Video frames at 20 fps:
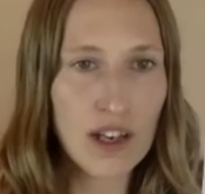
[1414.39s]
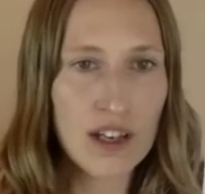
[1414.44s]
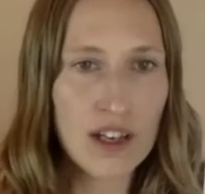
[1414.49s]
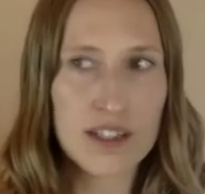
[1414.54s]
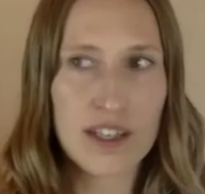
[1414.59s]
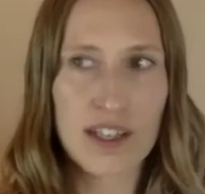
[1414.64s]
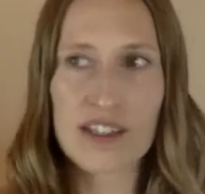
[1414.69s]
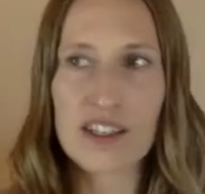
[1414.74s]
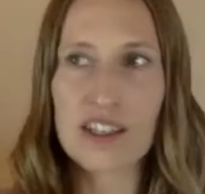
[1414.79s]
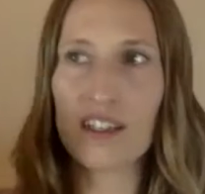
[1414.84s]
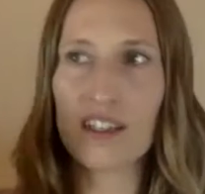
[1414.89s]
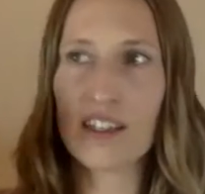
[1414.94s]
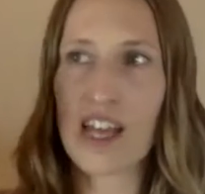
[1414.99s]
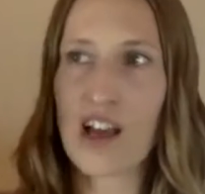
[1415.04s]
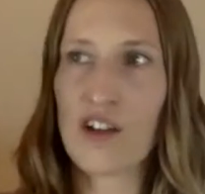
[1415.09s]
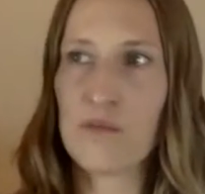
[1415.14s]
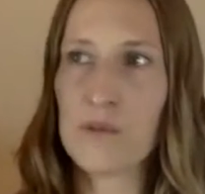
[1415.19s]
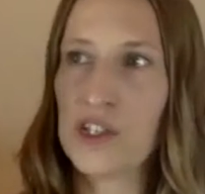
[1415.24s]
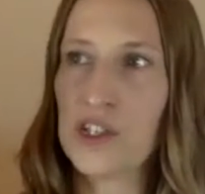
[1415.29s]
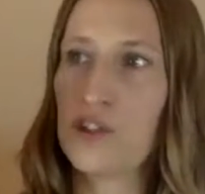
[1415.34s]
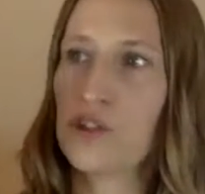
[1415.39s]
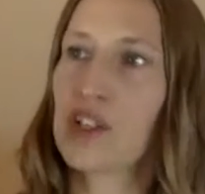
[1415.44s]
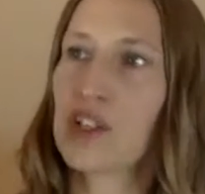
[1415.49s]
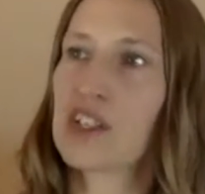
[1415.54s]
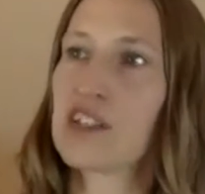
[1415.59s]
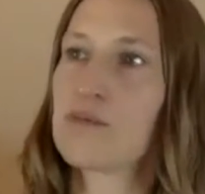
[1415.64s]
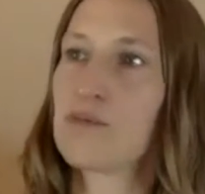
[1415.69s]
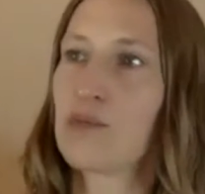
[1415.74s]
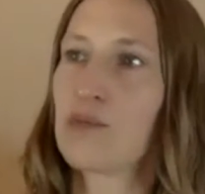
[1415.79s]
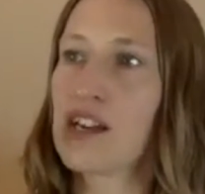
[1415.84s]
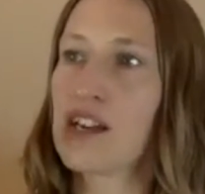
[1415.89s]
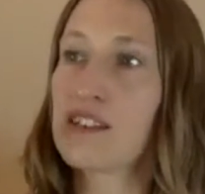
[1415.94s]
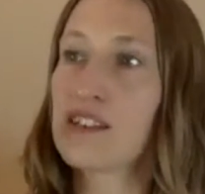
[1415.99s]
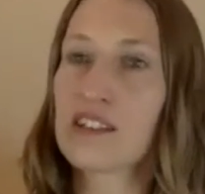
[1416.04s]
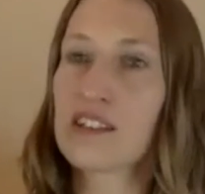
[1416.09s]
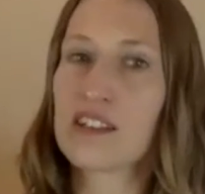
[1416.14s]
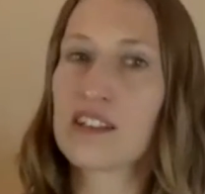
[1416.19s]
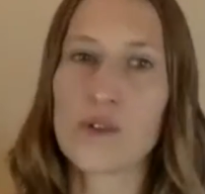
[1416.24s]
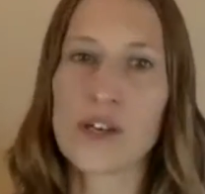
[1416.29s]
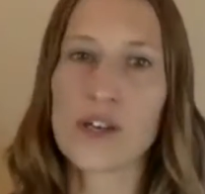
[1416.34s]
Does it allow me to express
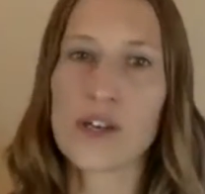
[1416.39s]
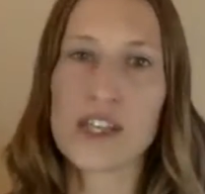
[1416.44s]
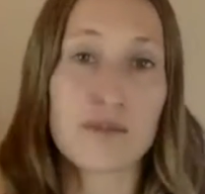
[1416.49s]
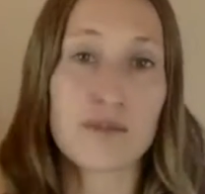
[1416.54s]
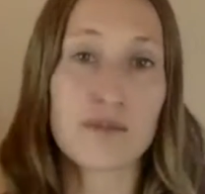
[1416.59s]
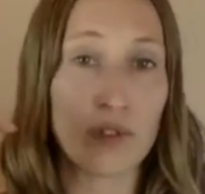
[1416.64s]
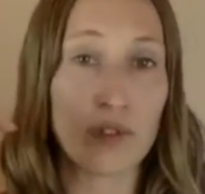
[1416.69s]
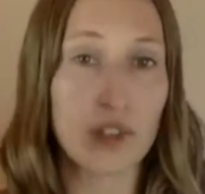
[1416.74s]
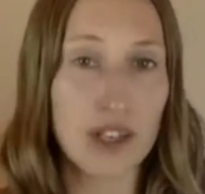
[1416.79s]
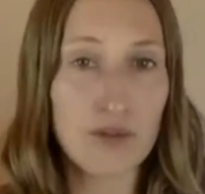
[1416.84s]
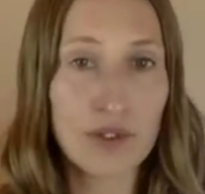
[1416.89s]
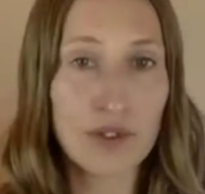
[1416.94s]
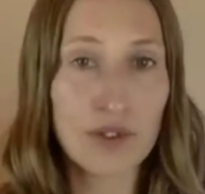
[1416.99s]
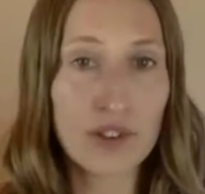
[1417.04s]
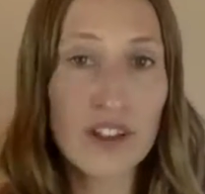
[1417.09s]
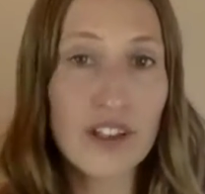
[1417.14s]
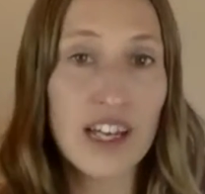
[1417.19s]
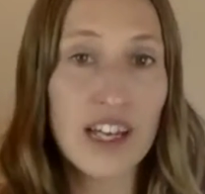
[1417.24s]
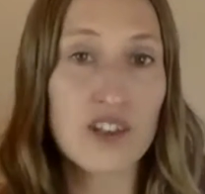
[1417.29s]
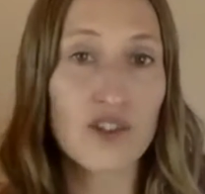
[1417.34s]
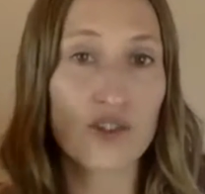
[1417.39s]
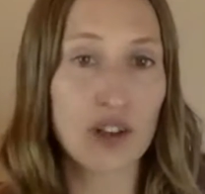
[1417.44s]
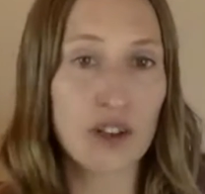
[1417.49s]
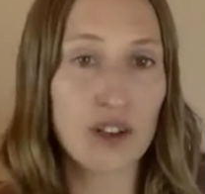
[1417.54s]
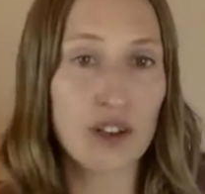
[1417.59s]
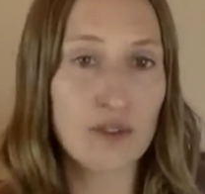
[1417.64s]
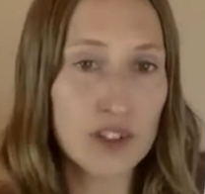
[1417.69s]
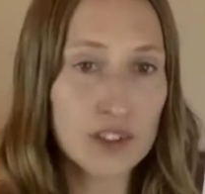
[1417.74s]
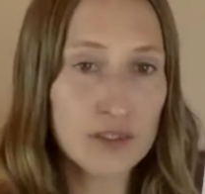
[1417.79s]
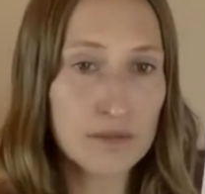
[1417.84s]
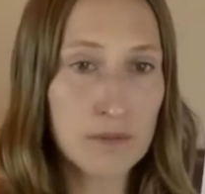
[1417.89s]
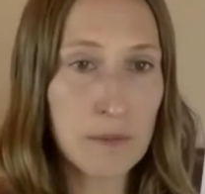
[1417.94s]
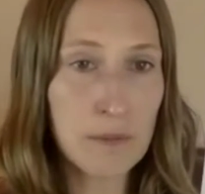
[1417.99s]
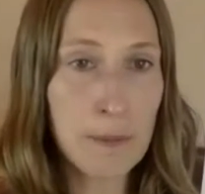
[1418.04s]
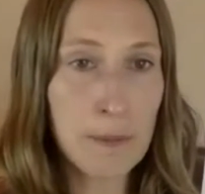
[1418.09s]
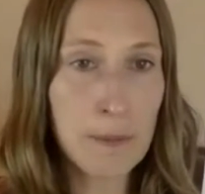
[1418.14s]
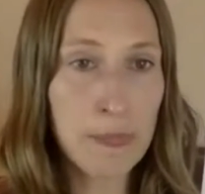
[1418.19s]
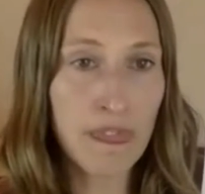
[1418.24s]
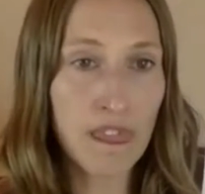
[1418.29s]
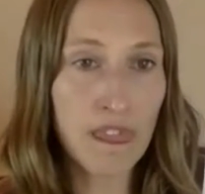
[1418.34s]
in a way that's playful and joyful
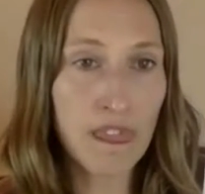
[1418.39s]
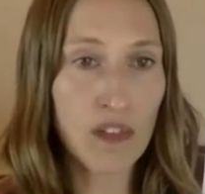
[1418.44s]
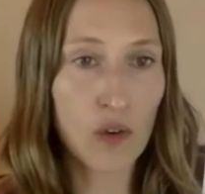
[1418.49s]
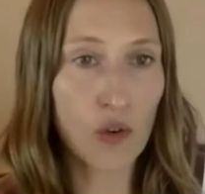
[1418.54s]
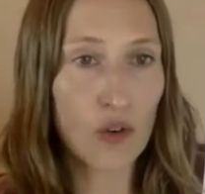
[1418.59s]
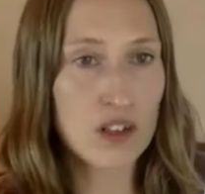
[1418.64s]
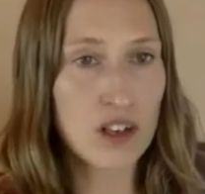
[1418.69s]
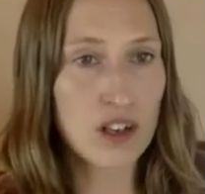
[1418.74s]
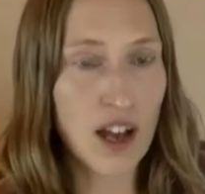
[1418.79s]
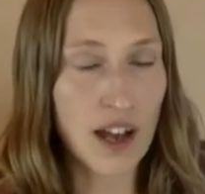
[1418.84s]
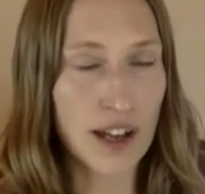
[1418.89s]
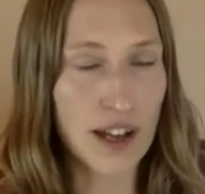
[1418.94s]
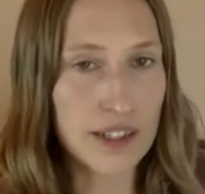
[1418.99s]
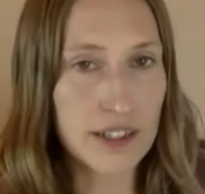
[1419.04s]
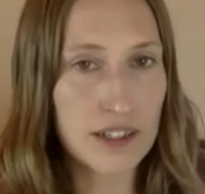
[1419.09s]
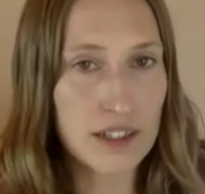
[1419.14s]
or not?